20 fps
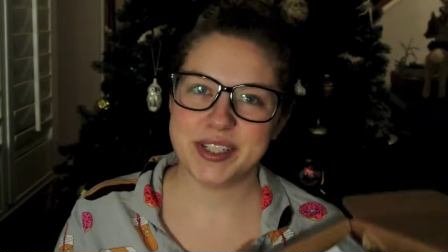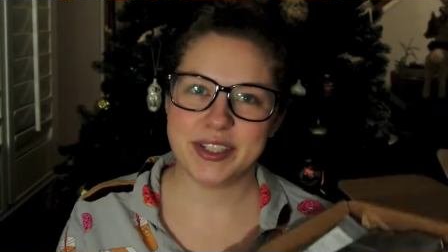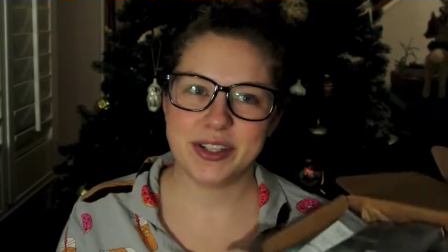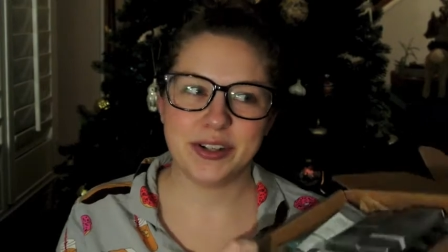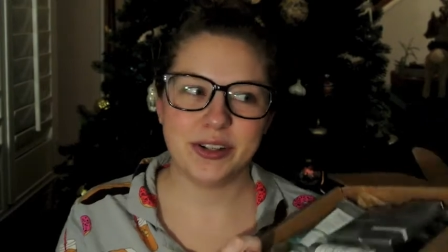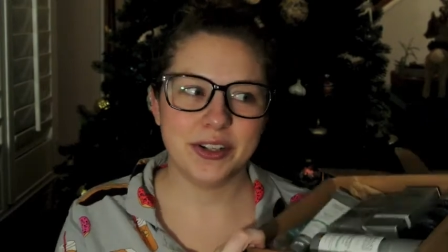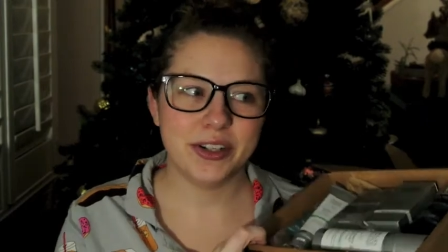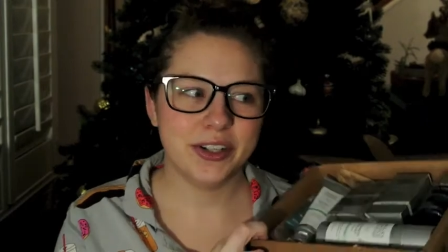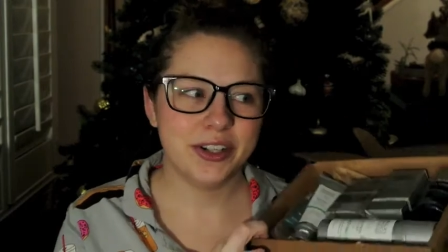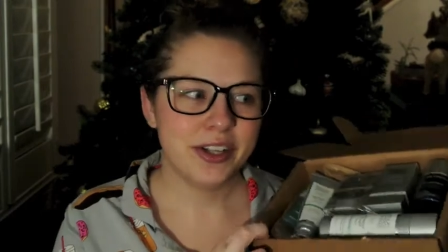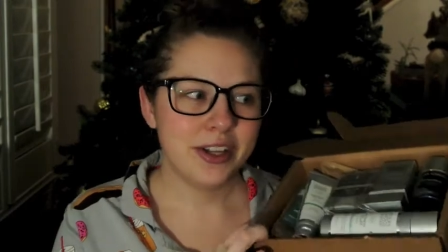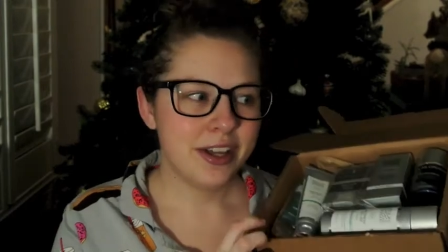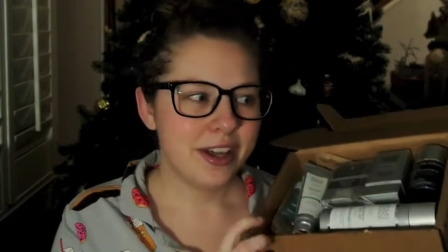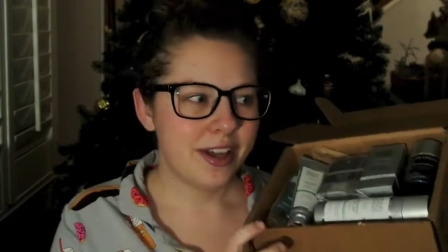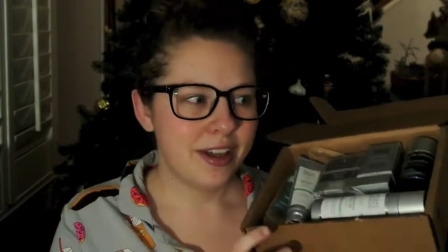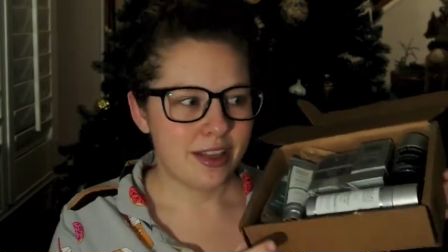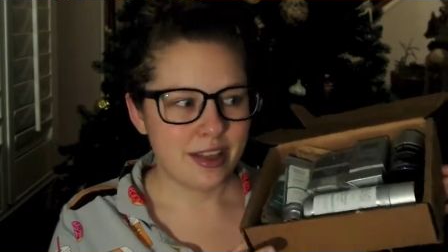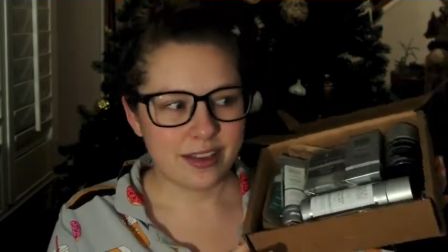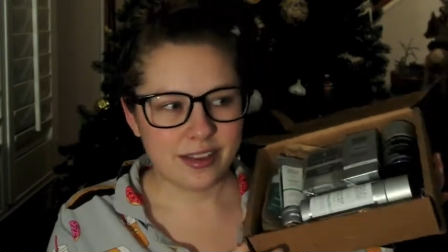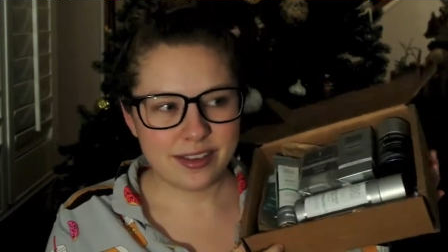haul.
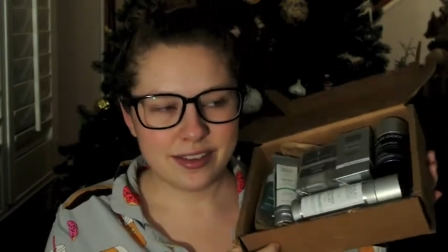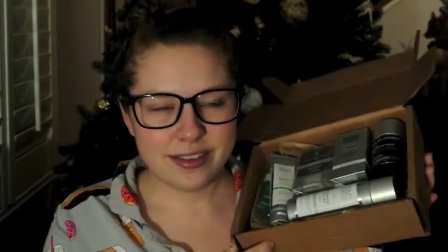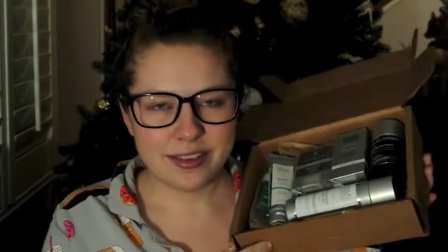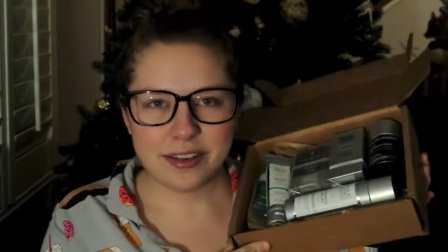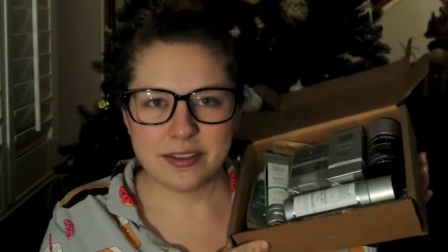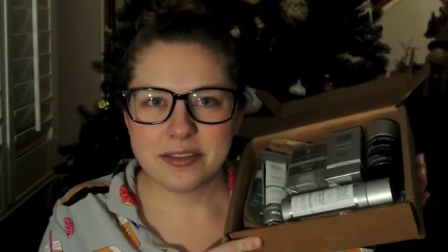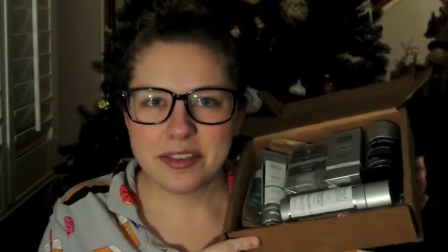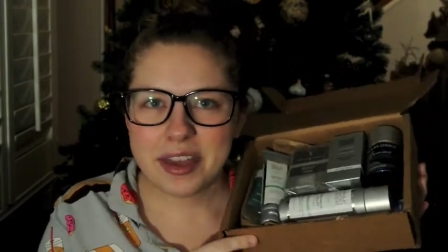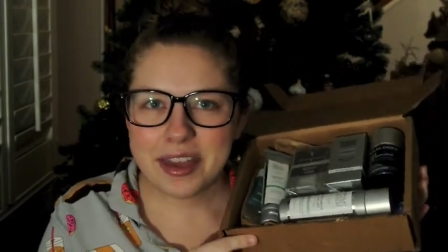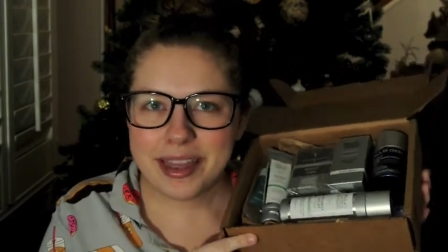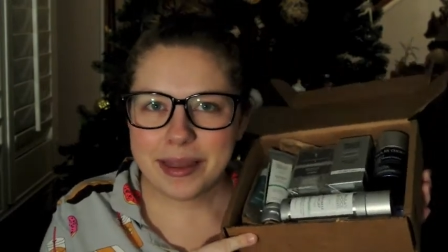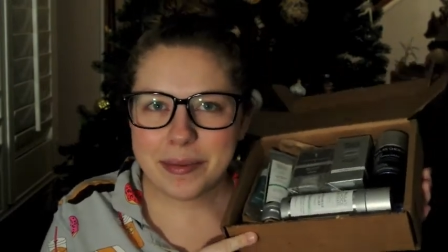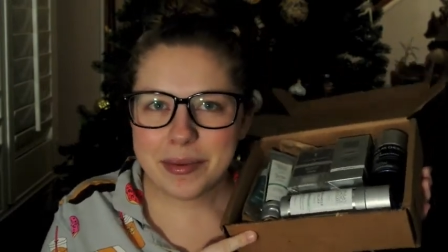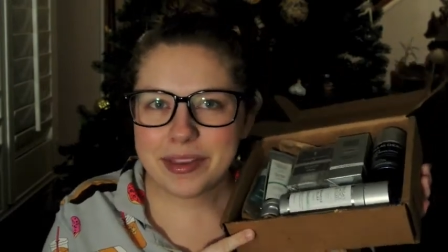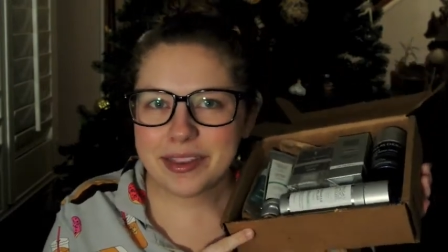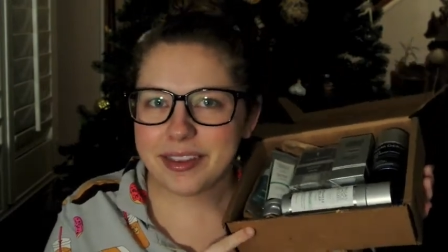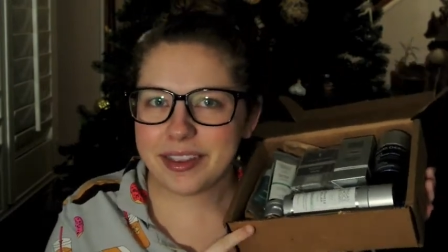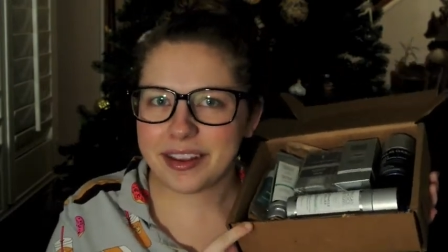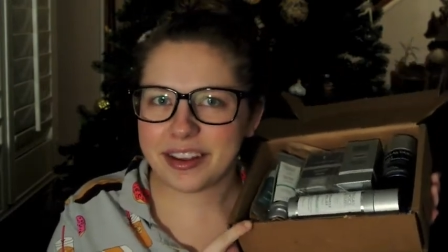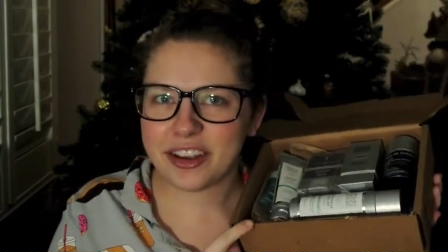This stuff came in
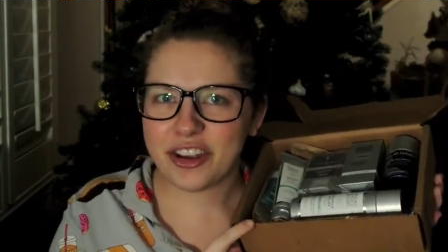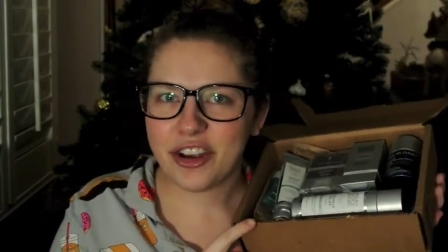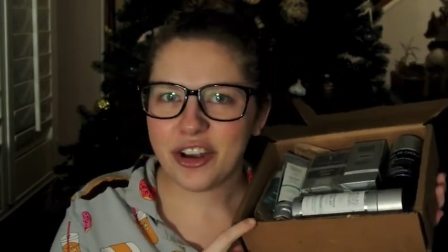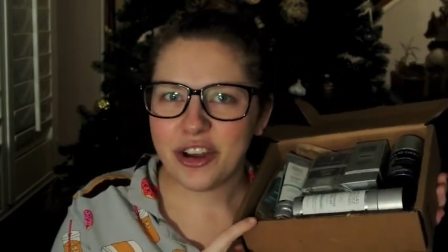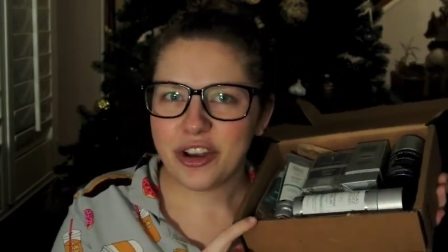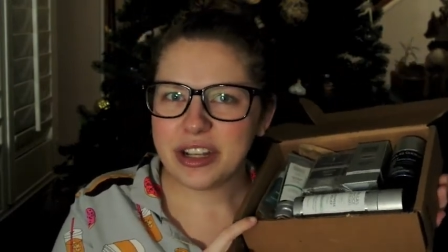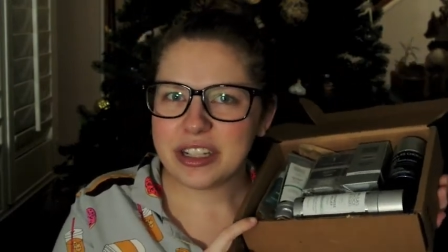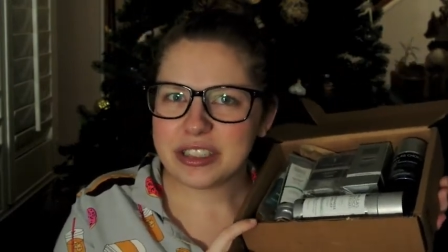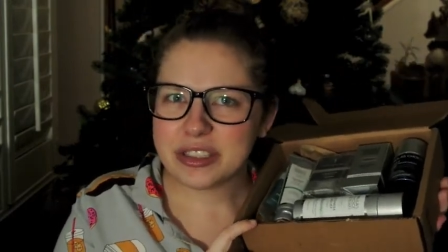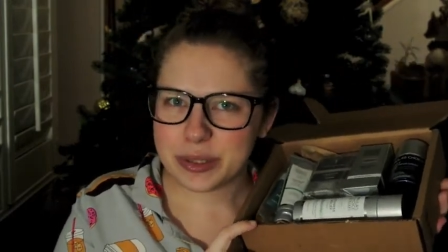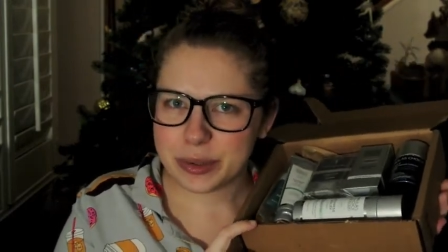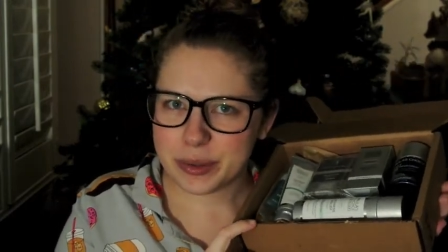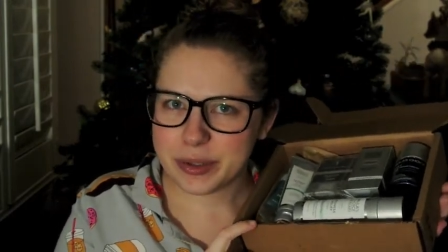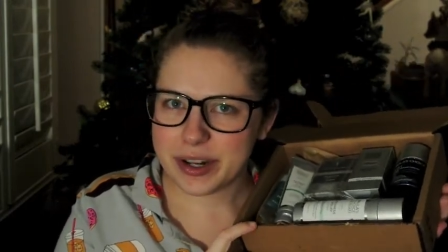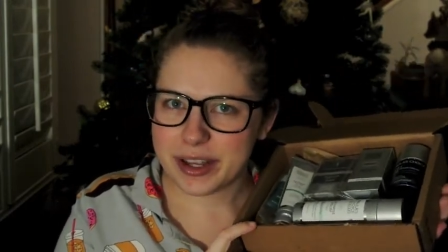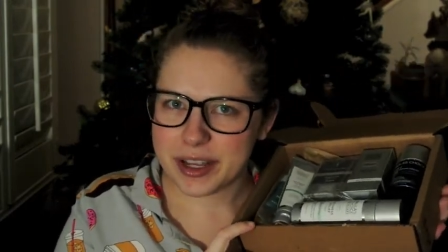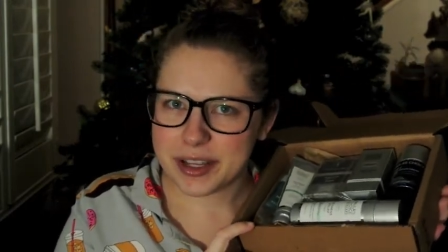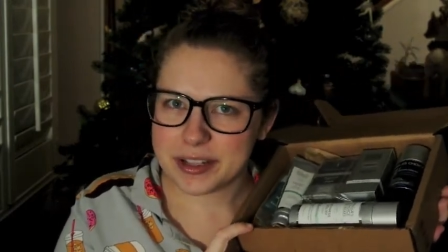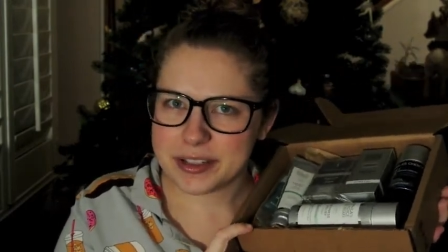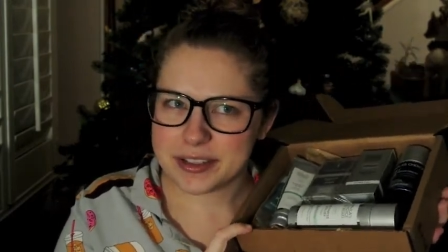like two
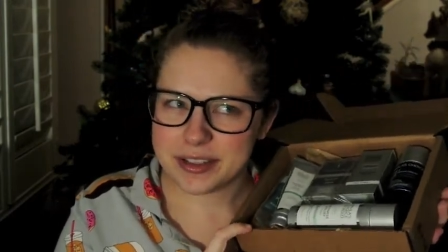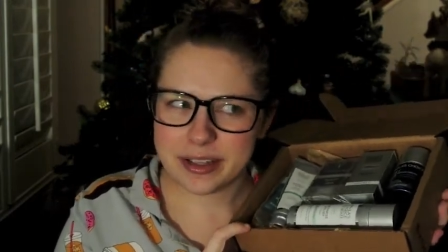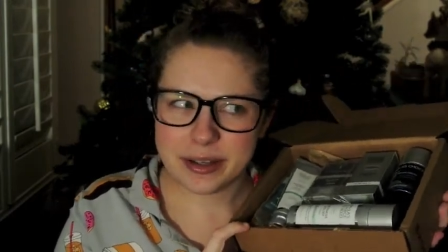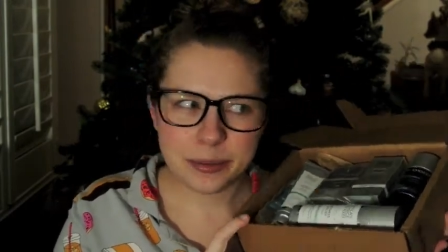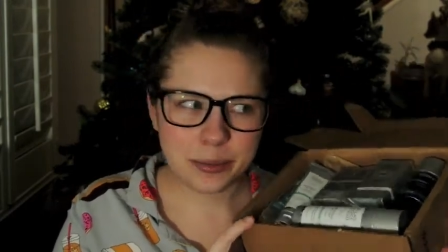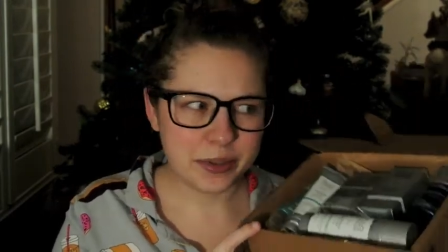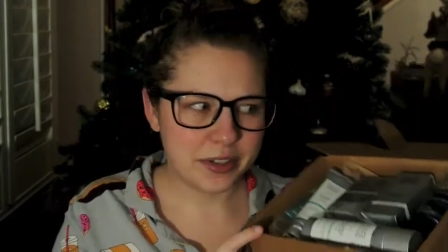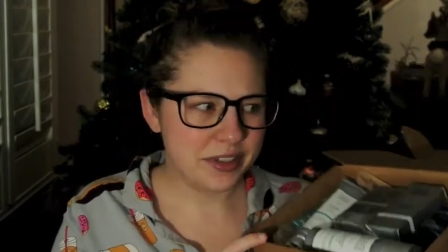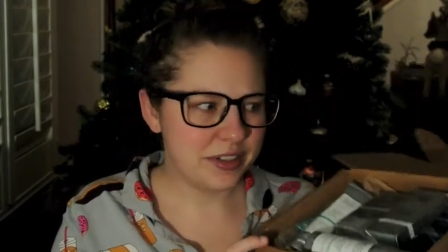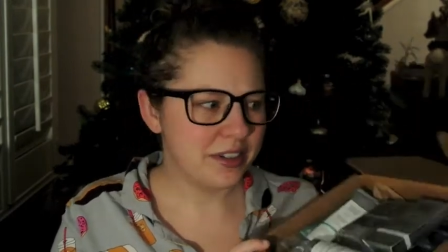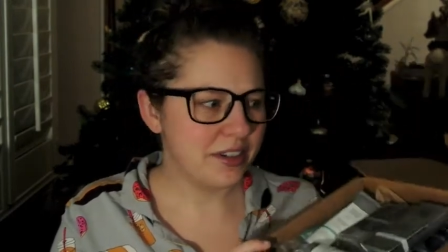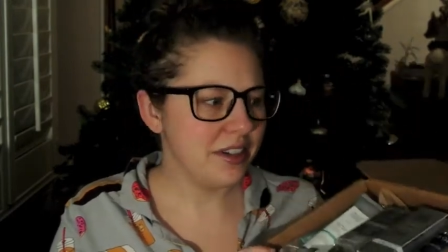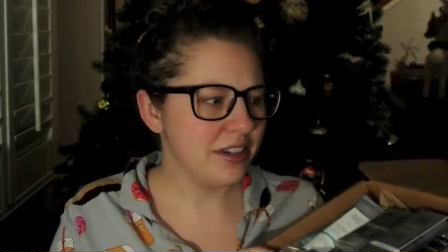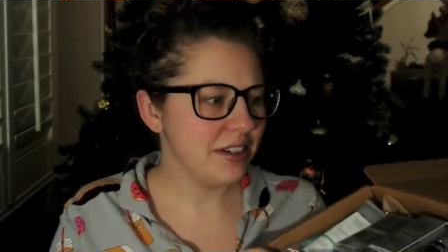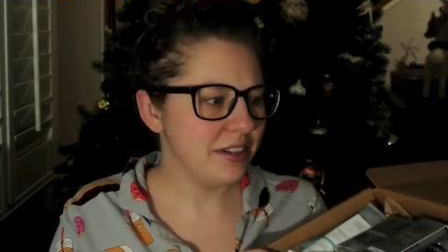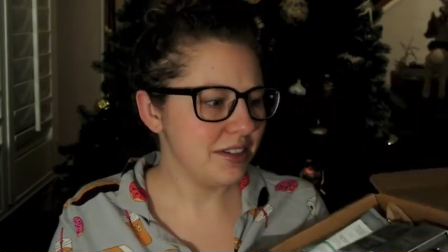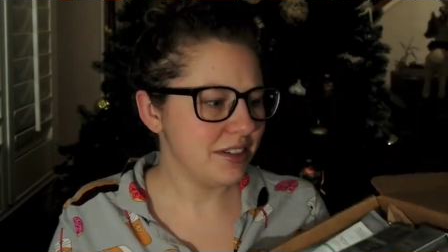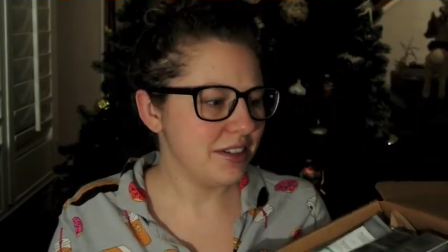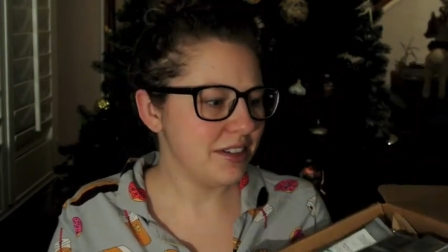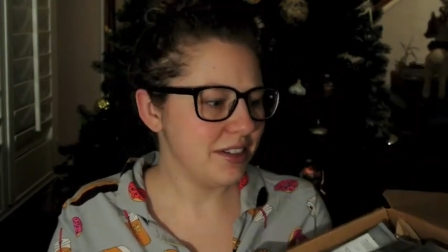days. It was
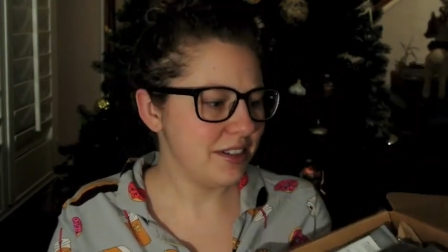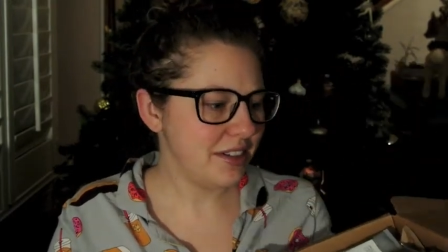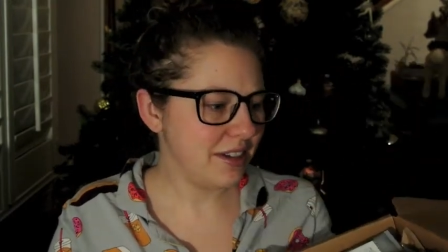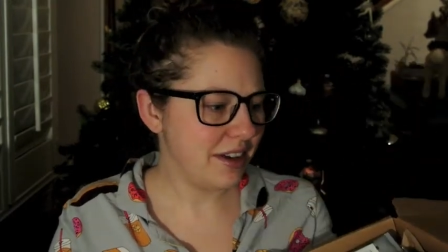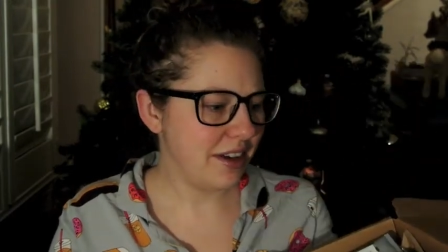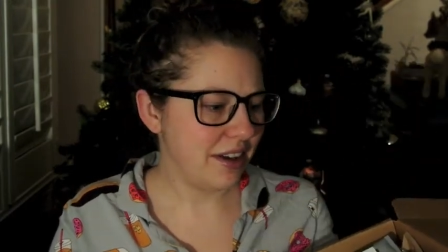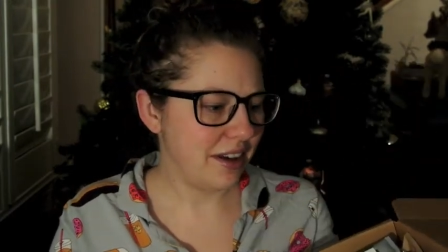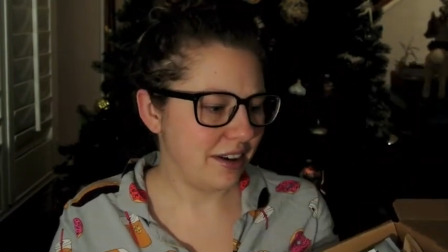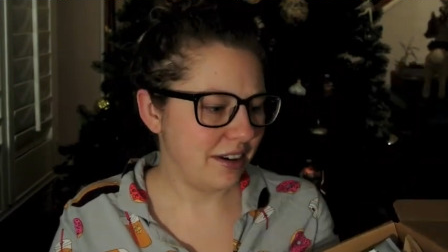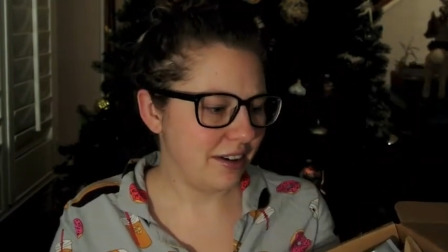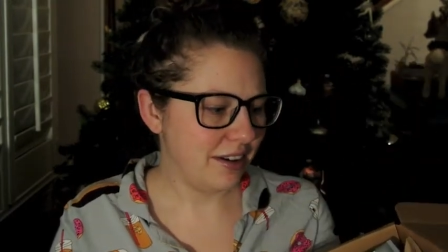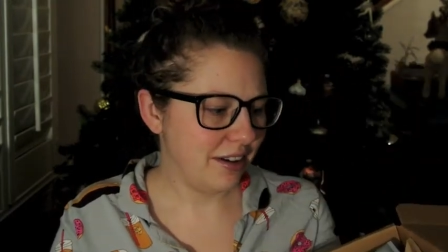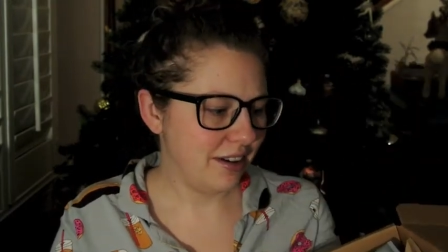insane.